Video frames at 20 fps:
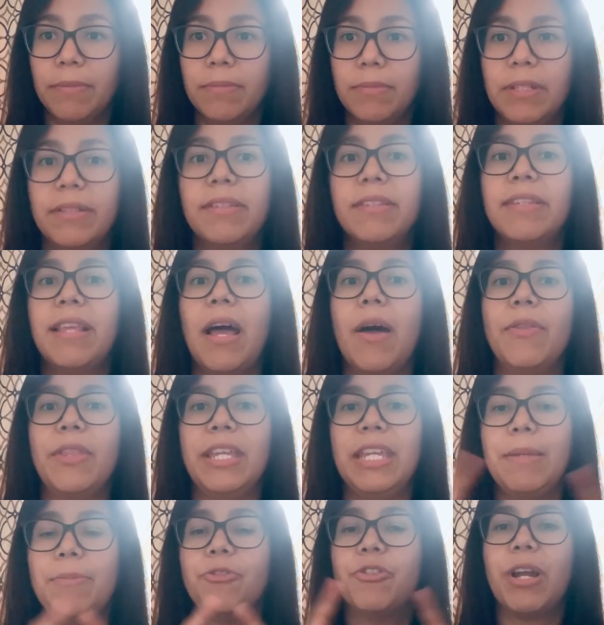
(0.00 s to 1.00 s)
This is how they
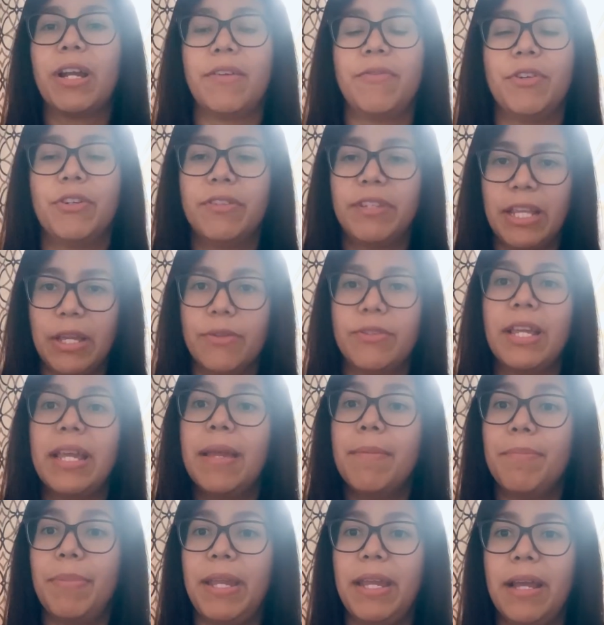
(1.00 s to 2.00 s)
keep track of your sales
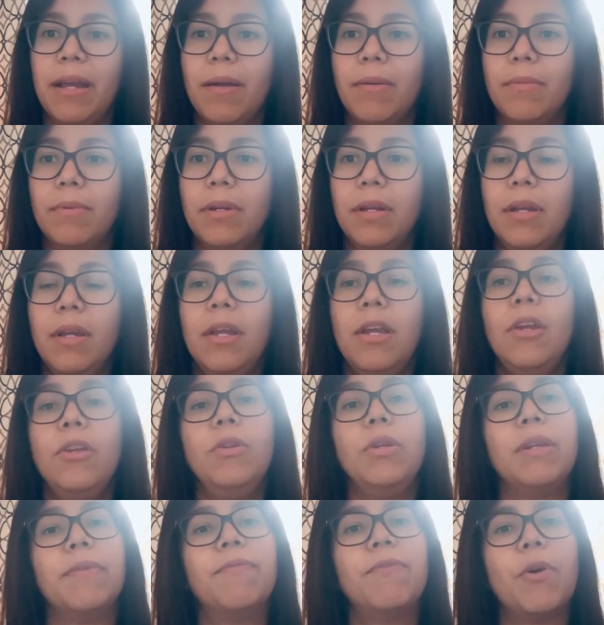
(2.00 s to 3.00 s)
and payout.
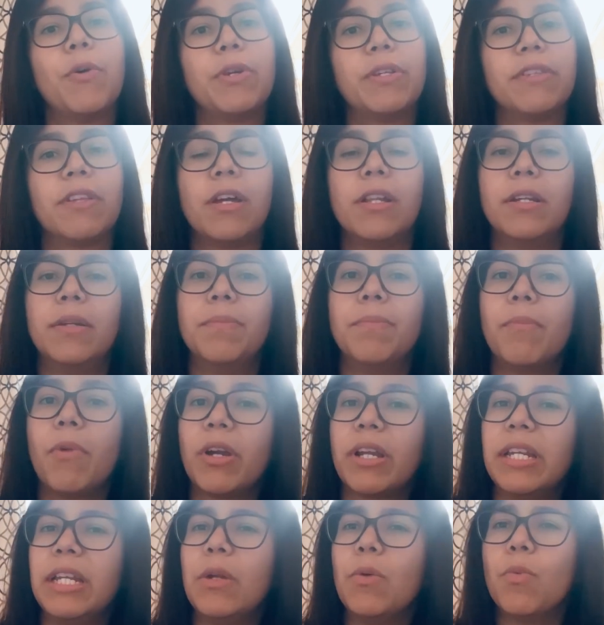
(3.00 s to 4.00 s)
You can focus on
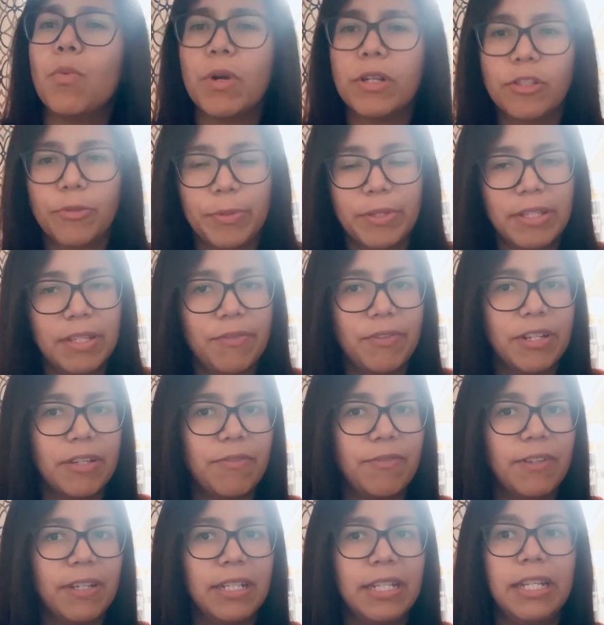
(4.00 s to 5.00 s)
marketing one specific
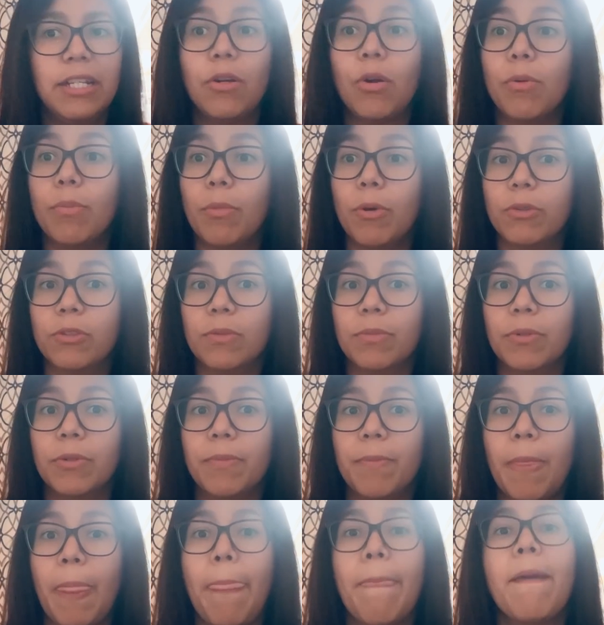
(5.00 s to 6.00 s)
affiliate or
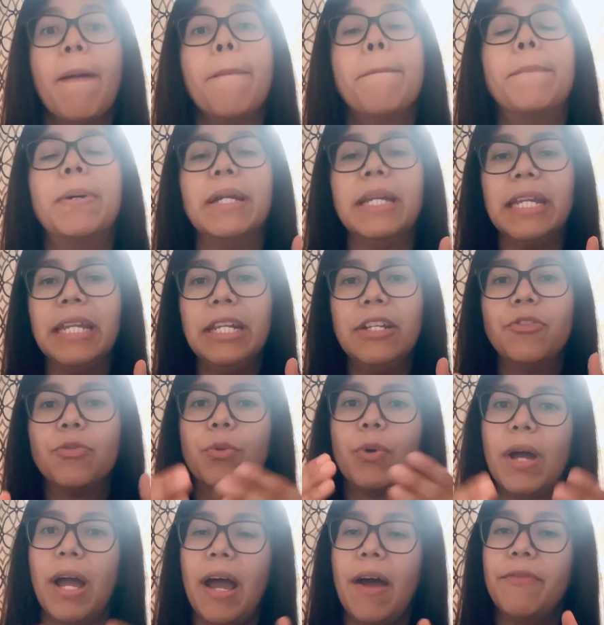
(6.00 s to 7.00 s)
multiple, but each
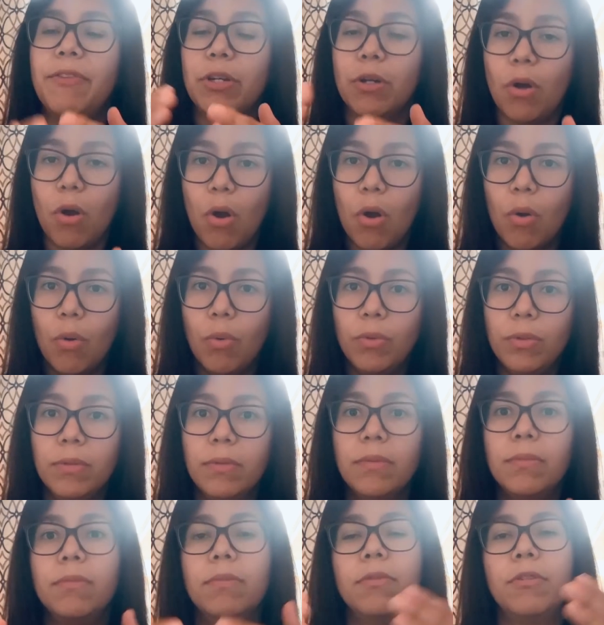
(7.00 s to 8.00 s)
will have their own
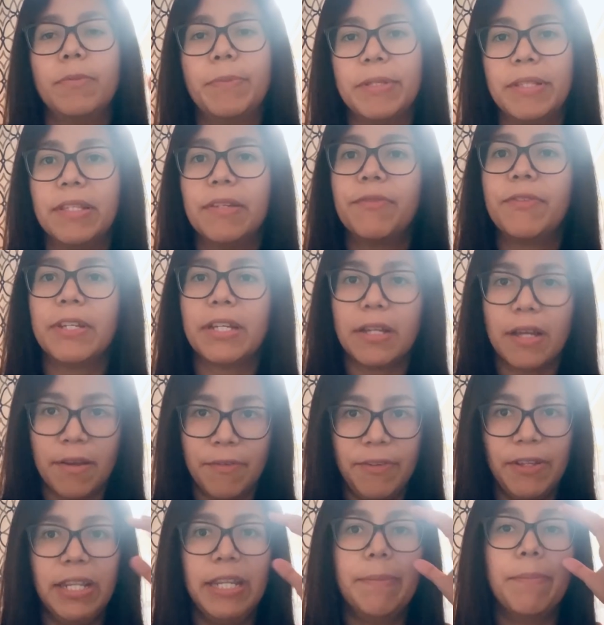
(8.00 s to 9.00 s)
specific
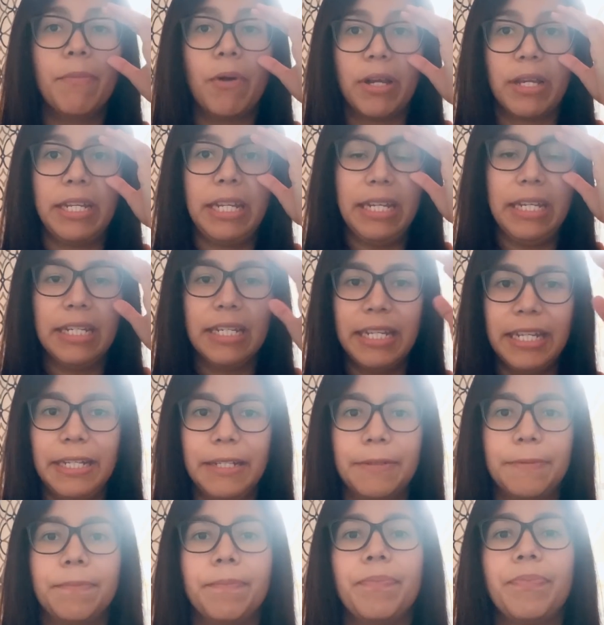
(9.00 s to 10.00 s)
affiliate marketing
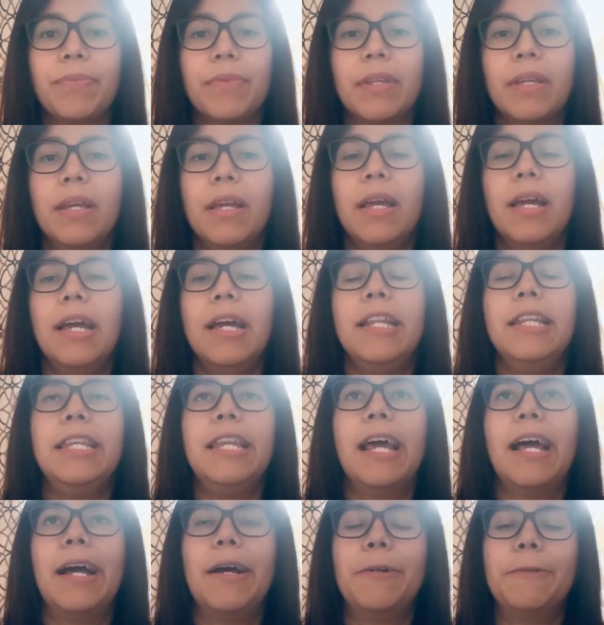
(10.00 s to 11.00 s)
link.
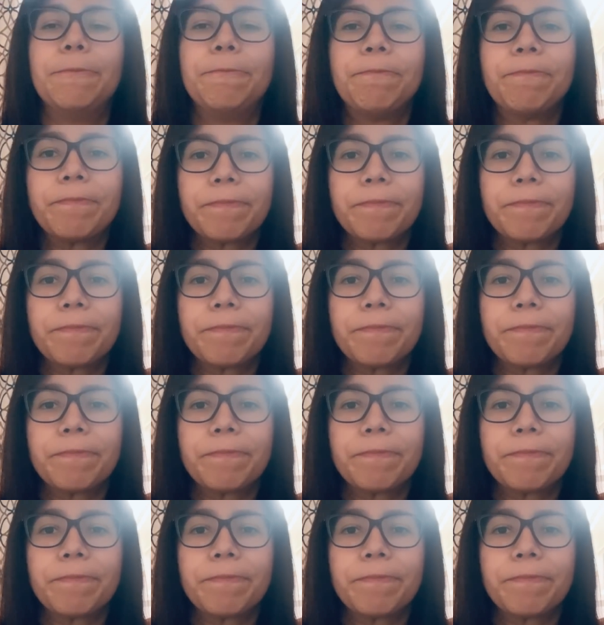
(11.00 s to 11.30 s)
Now,